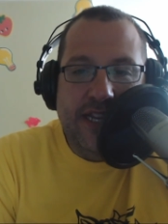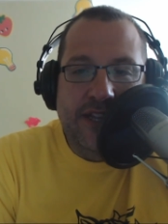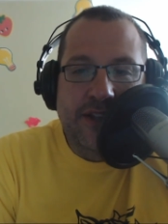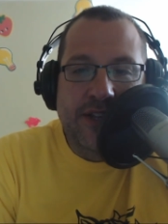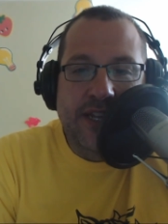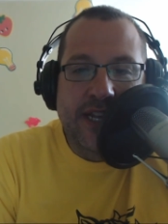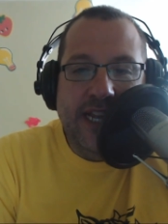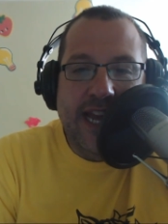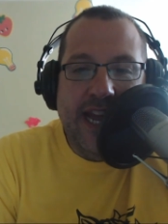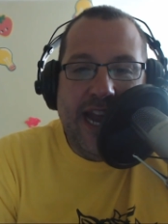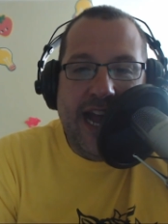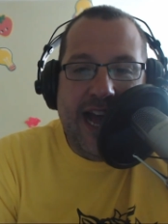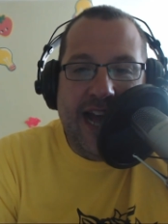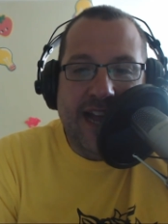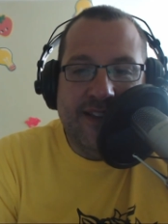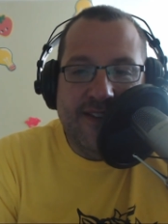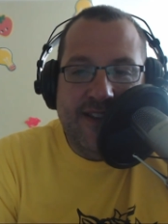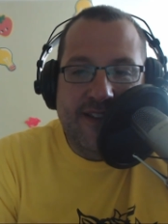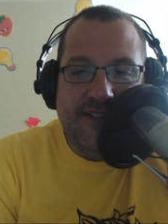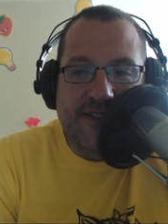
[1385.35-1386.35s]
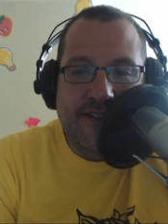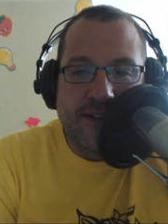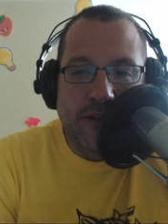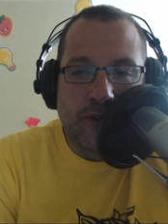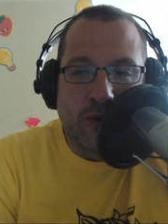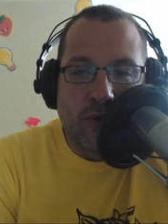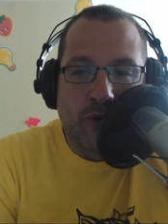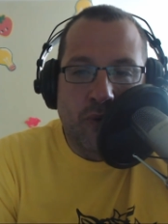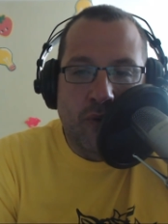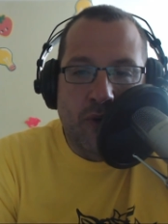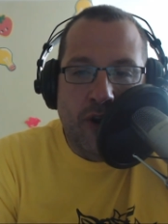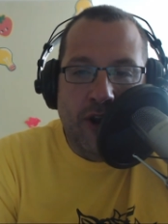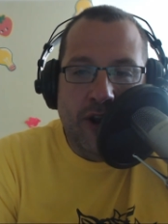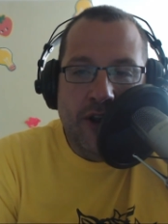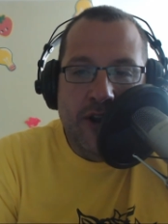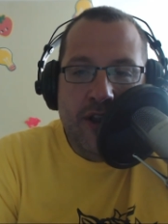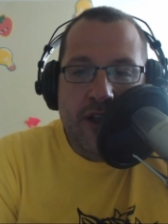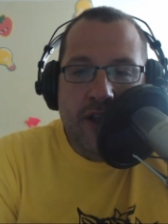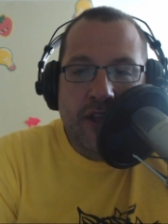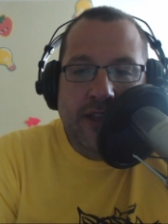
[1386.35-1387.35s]
you can get access to
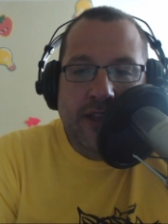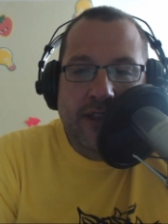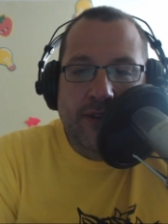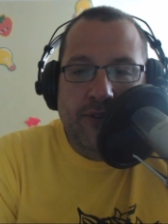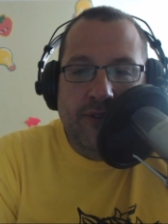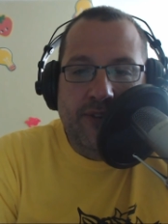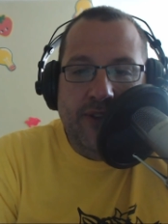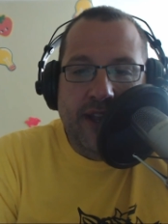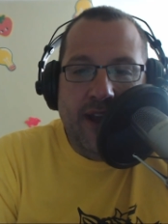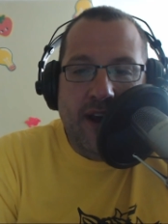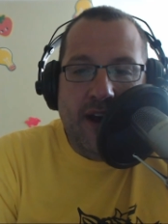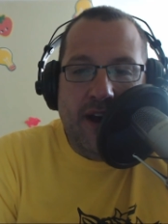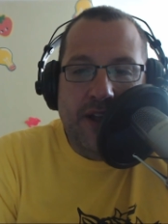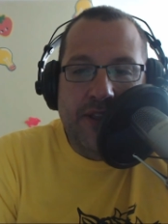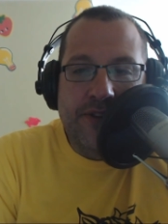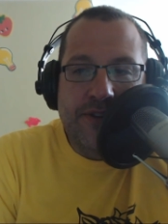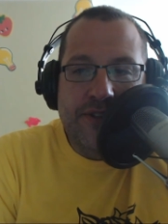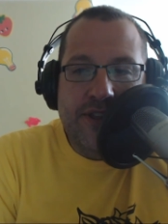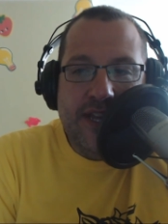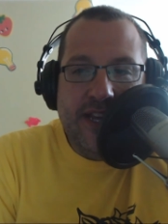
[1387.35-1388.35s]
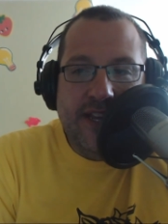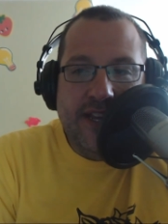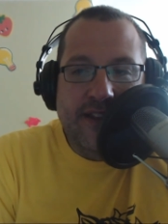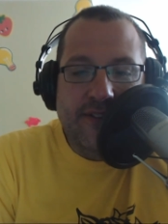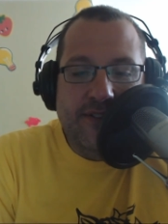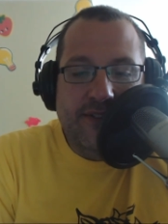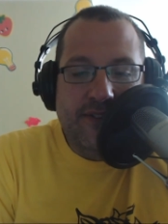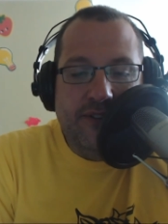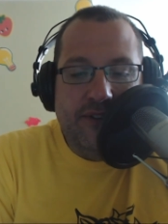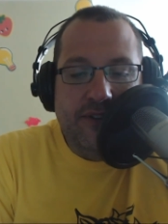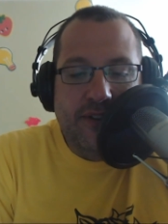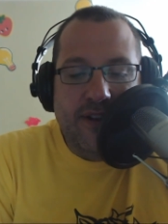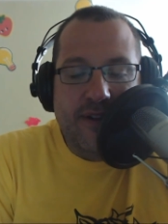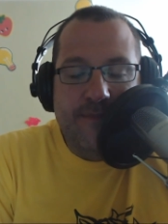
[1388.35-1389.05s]
lore using other things.